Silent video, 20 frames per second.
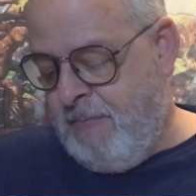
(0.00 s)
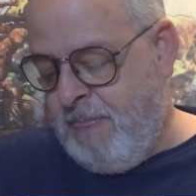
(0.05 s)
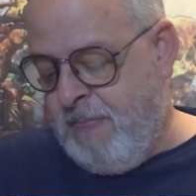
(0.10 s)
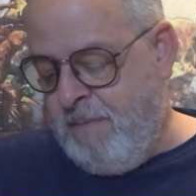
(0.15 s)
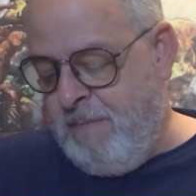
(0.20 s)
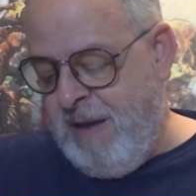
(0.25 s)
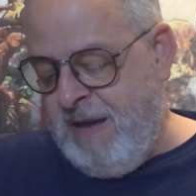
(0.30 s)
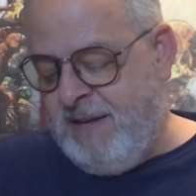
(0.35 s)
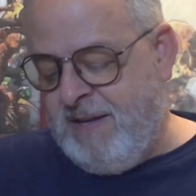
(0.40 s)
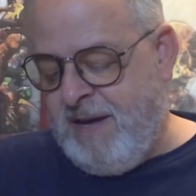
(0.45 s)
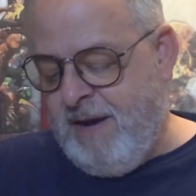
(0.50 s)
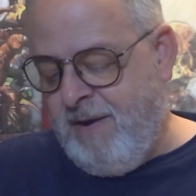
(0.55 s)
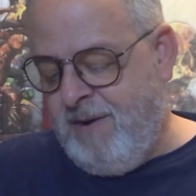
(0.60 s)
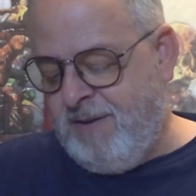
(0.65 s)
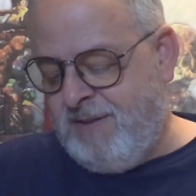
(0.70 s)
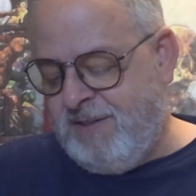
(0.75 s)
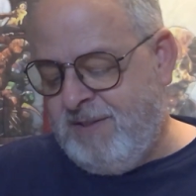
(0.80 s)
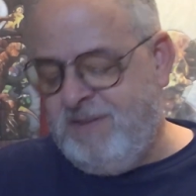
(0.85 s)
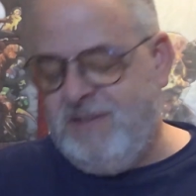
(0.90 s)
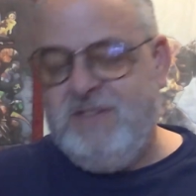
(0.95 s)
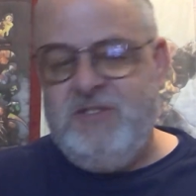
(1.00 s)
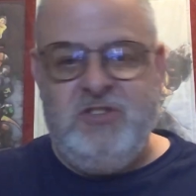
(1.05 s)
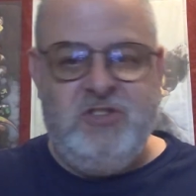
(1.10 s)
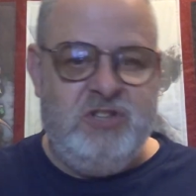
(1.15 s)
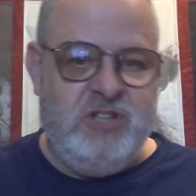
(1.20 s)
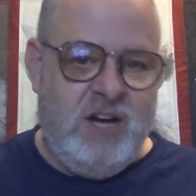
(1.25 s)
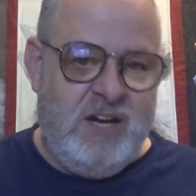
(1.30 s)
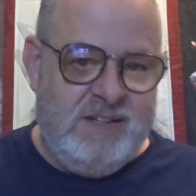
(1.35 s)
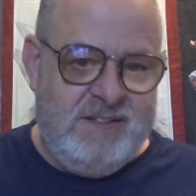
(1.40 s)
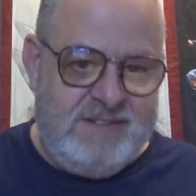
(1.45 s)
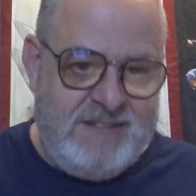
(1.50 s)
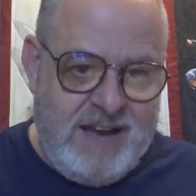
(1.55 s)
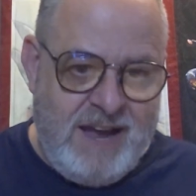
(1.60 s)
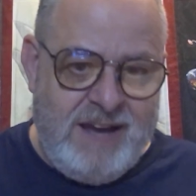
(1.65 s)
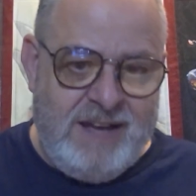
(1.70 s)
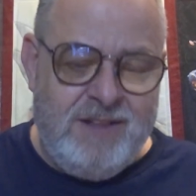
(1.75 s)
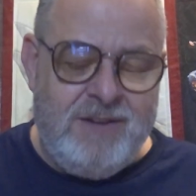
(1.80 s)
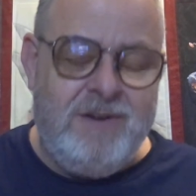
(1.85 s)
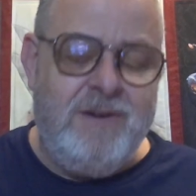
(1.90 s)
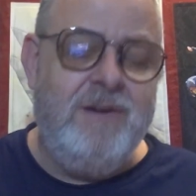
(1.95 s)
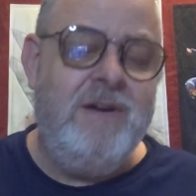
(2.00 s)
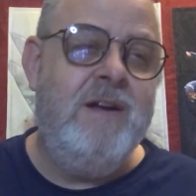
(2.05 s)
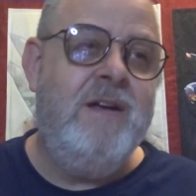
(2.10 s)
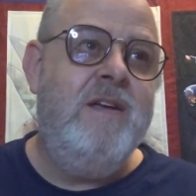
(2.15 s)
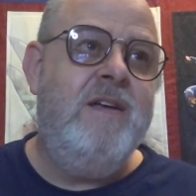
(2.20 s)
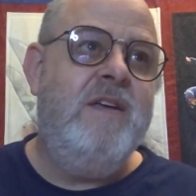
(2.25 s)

main character is John Taylor.